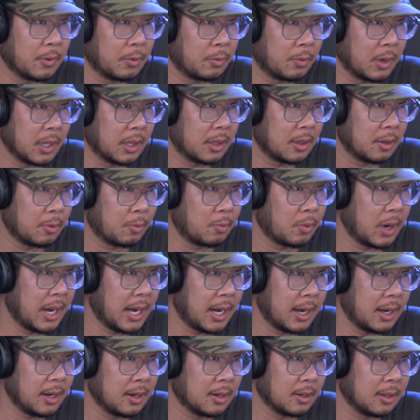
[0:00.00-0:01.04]
with the
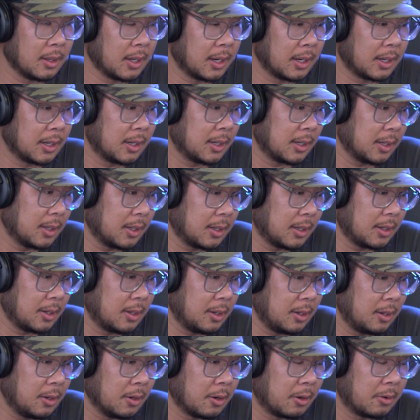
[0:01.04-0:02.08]
weight, like,
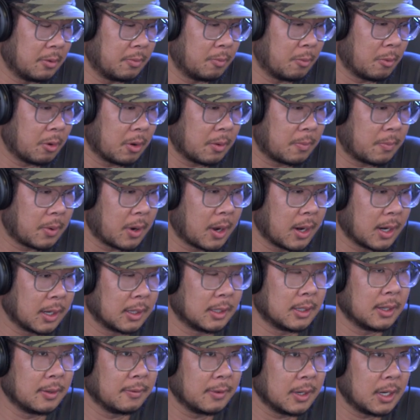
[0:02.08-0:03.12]
you know, more
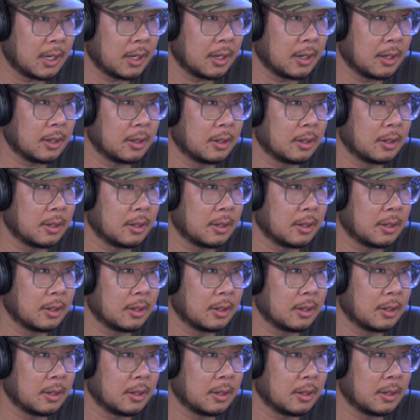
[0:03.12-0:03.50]
productivity,